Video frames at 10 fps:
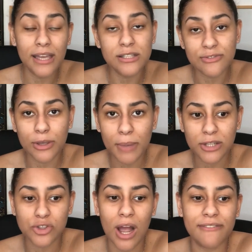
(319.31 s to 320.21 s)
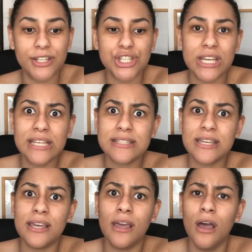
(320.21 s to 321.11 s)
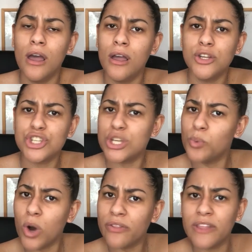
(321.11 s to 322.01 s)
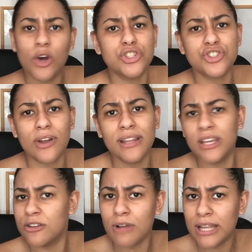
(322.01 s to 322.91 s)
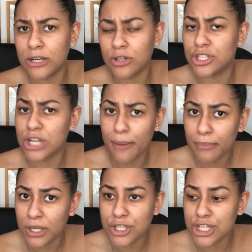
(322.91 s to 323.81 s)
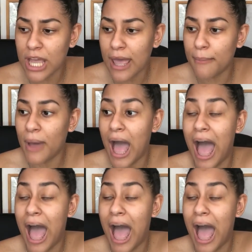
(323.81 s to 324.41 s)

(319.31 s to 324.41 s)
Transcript: his female driver, she won the Australian Rallycross Championship,